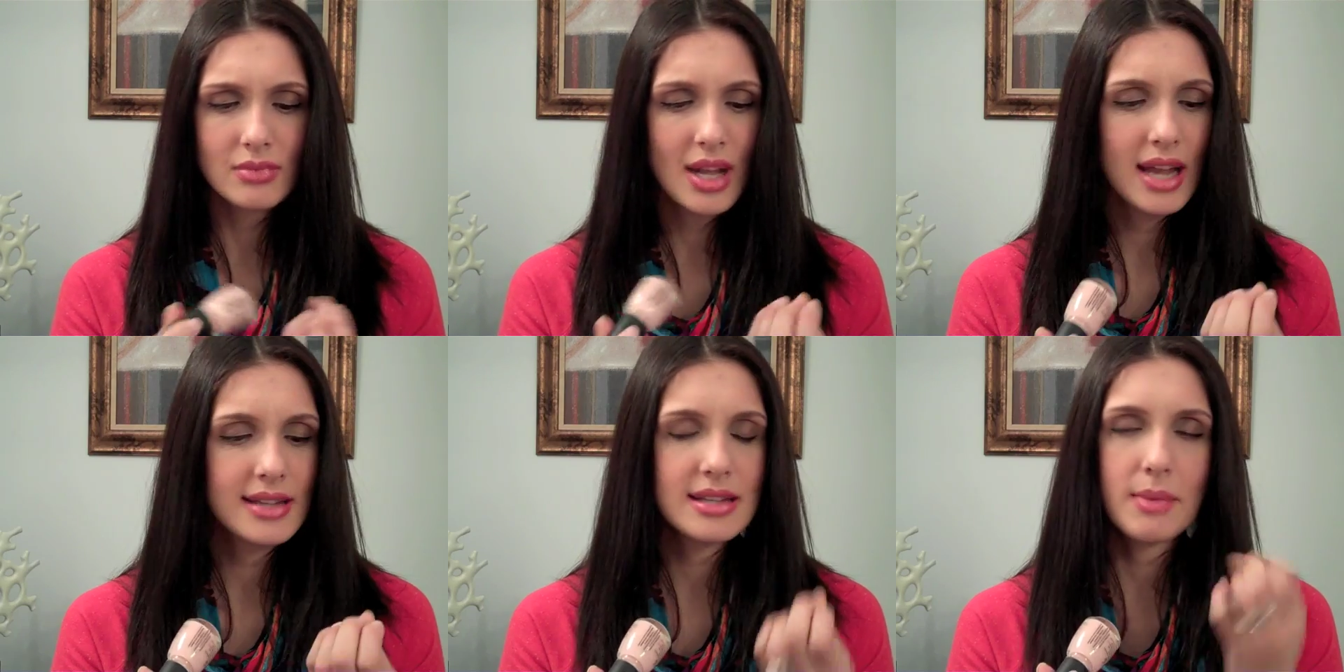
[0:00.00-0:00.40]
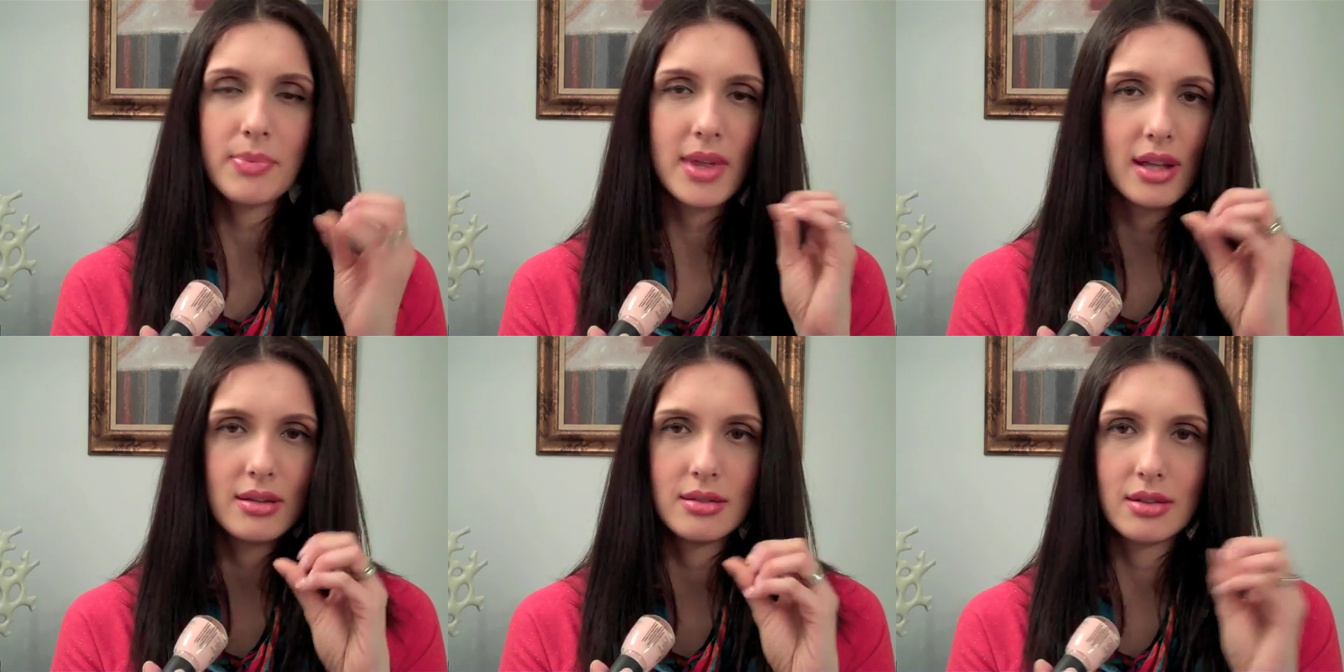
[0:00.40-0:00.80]
except
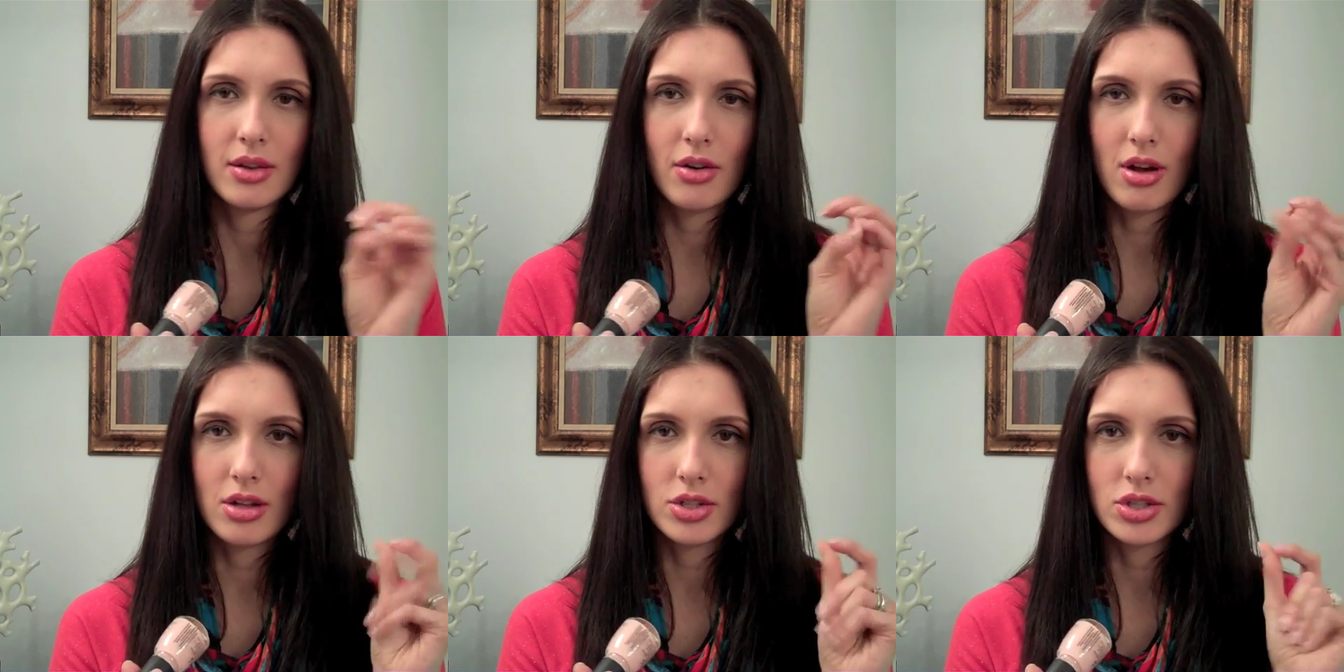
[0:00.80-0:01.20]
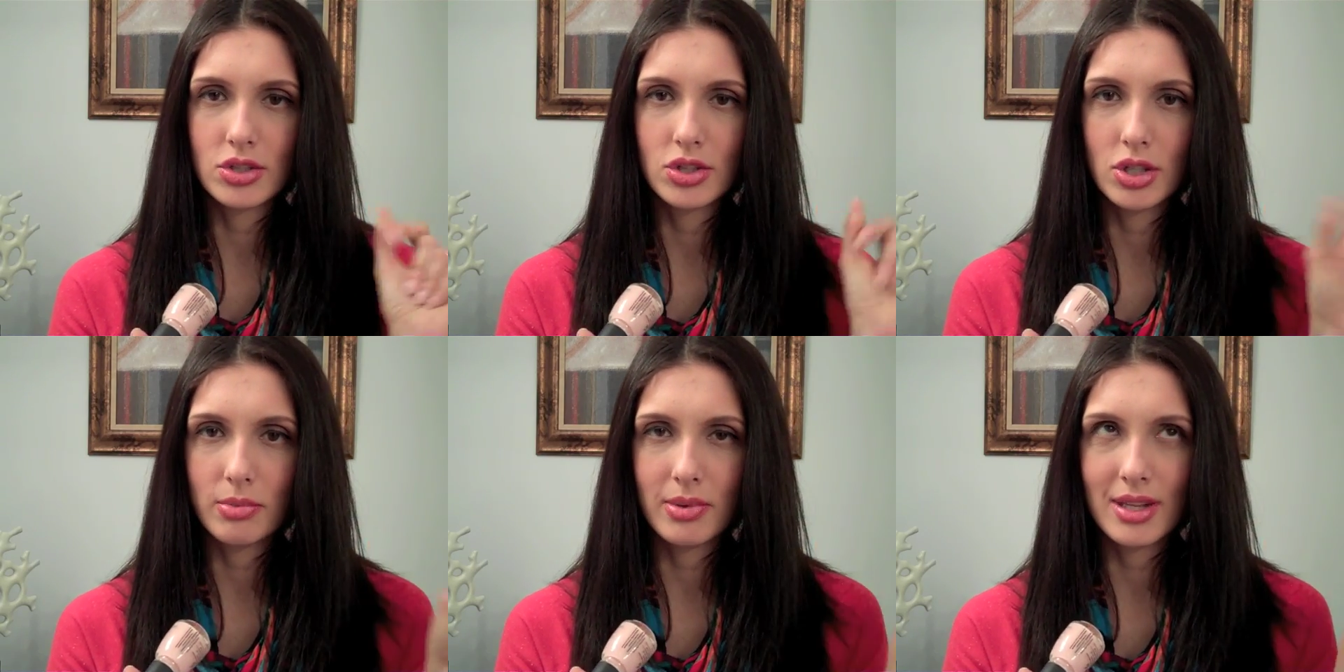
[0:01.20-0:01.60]
that they're all
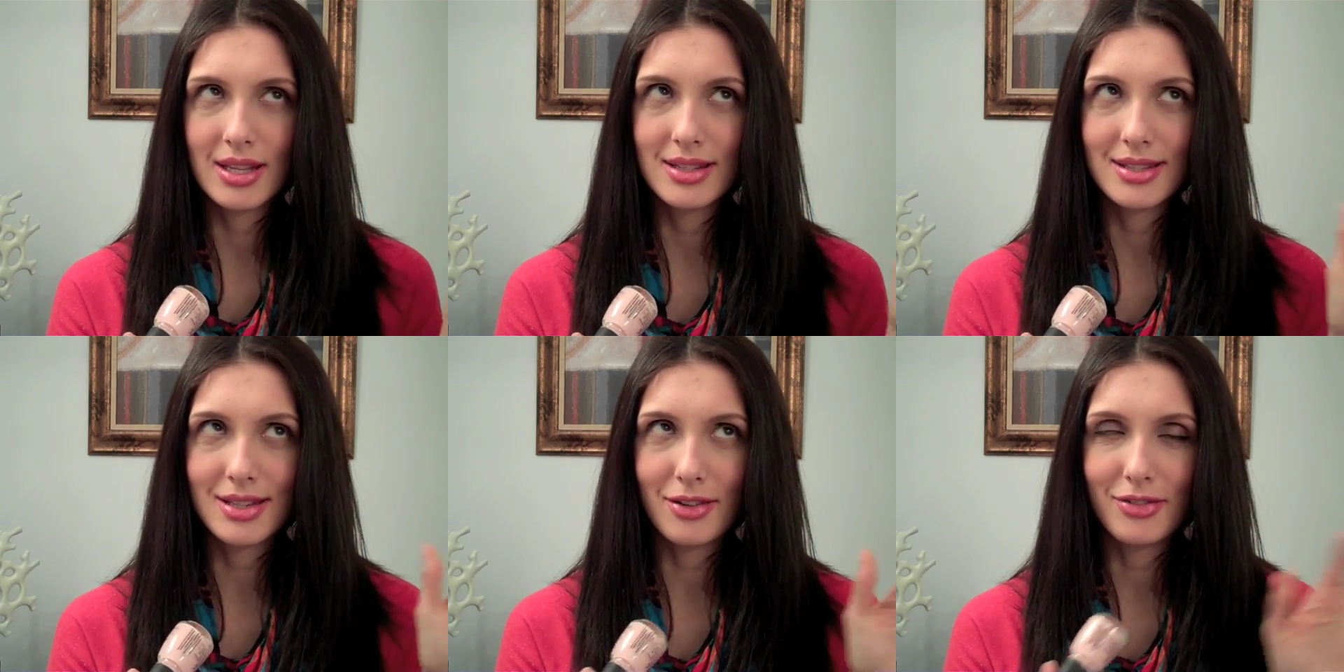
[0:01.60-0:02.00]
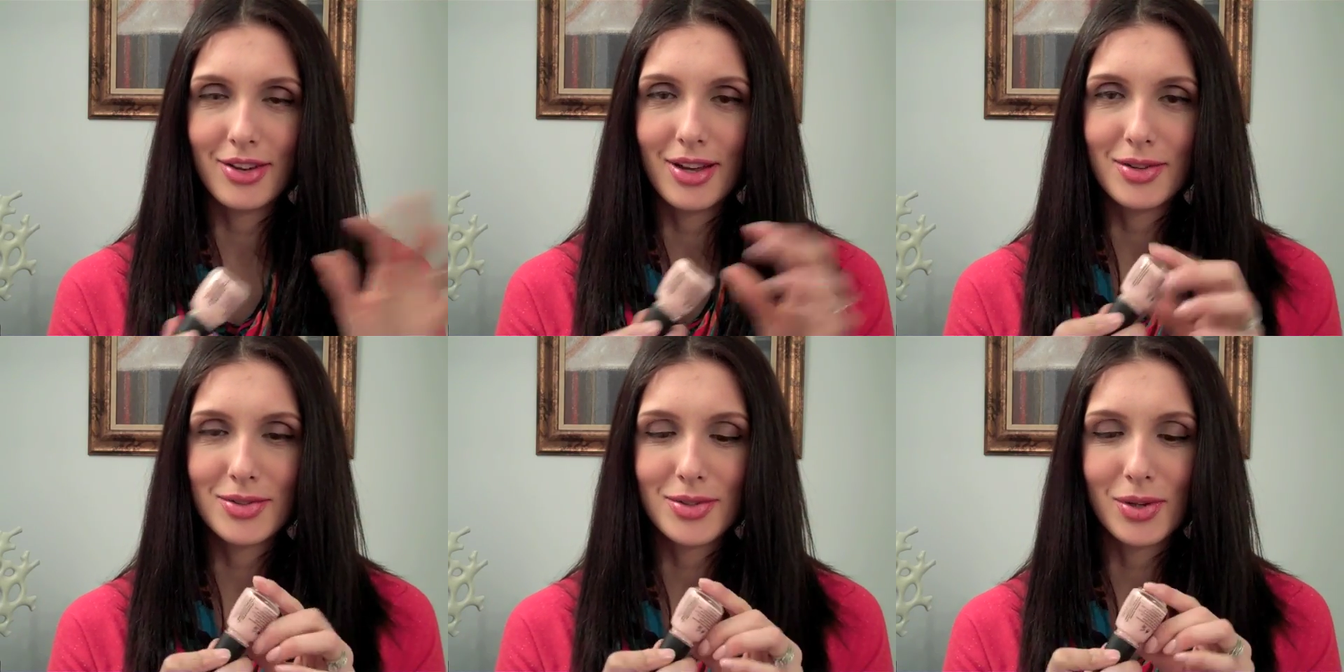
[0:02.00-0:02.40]
chippy and stuff
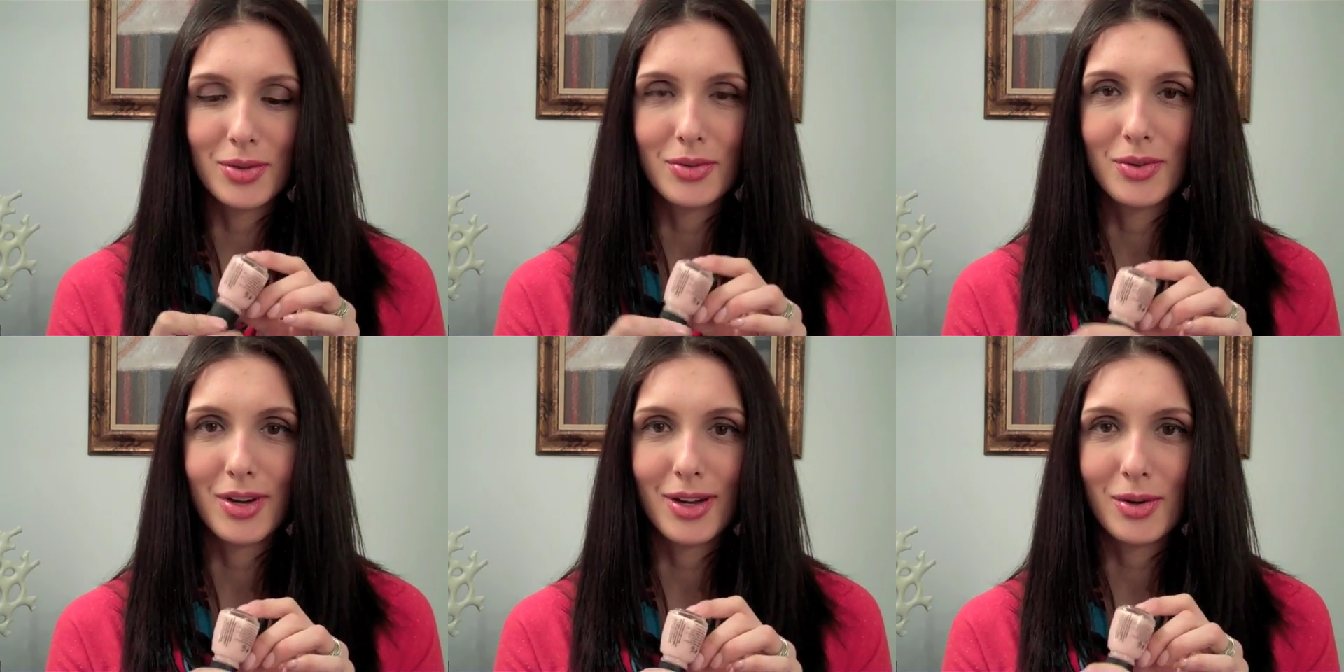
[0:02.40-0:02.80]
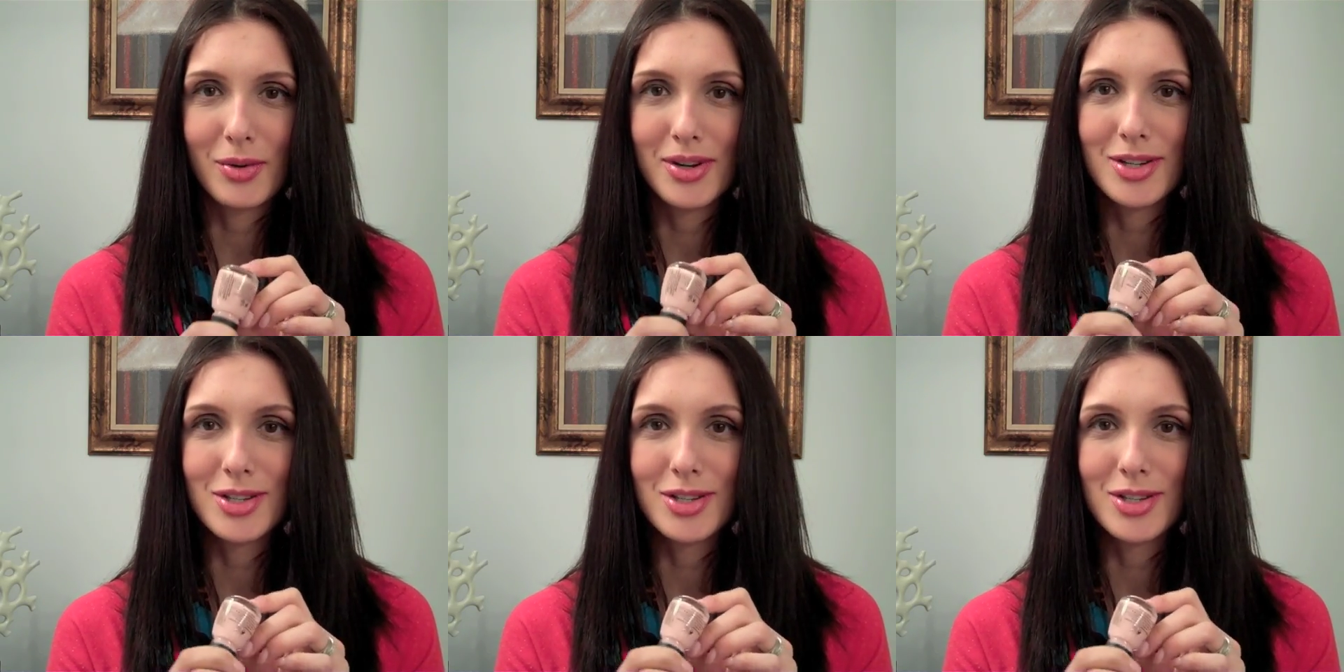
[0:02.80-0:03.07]
now, so I don't want to